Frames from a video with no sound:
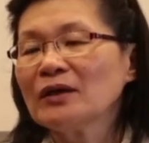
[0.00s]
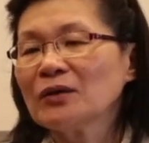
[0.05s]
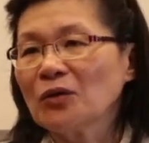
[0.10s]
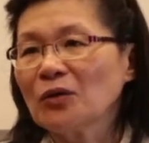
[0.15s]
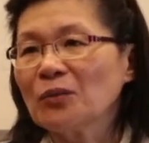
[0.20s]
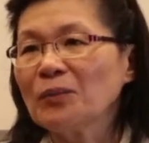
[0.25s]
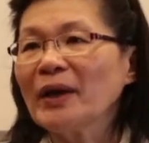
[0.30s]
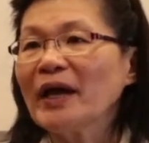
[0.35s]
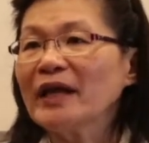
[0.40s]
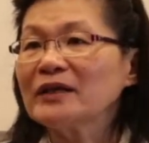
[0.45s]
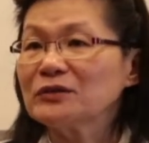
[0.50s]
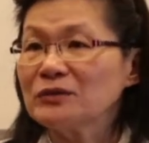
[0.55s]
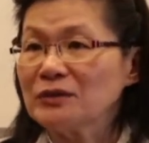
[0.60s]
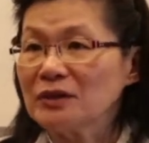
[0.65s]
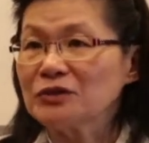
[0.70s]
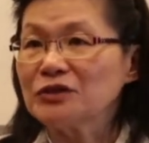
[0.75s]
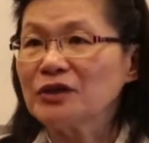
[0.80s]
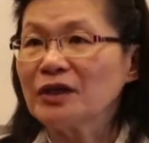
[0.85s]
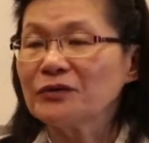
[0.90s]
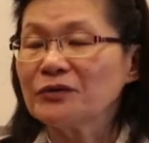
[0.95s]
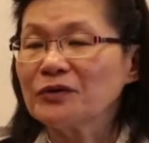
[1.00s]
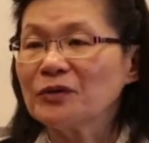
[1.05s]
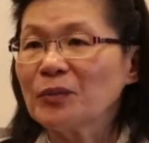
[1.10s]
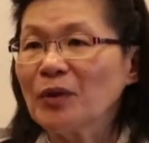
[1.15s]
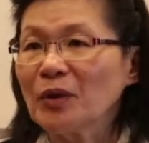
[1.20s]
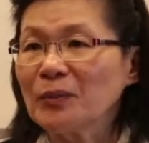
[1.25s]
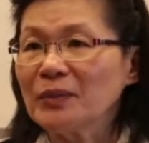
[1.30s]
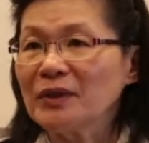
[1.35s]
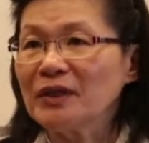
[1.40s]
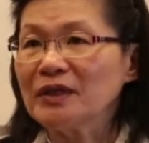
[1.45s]
compared to the general
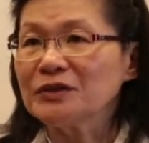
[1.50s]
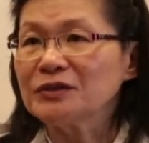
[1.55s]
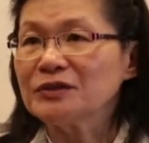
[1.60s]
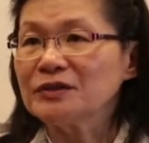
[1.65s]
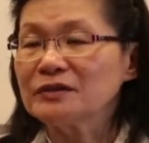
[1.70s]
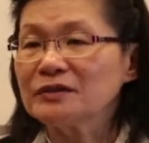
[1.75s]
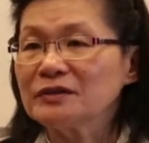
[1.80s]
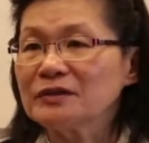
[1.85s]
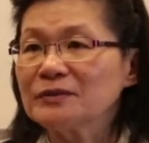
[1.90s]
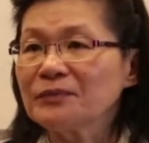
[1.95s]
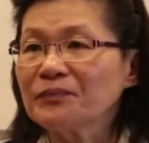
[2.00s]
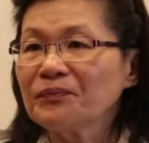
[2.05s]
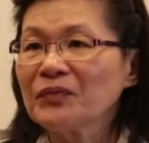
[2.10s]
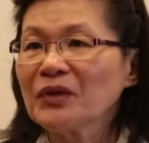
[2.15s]
populations.